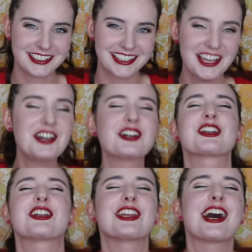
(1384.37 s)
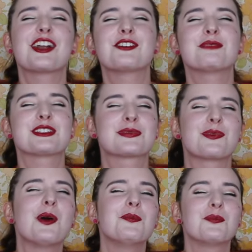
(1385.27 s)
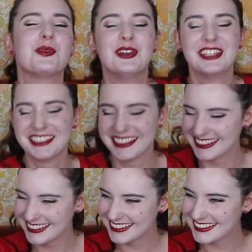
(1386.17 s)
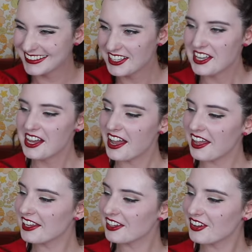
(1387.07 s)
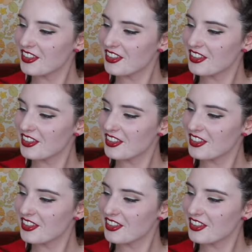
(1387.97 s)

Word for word: get out of my swamp. I got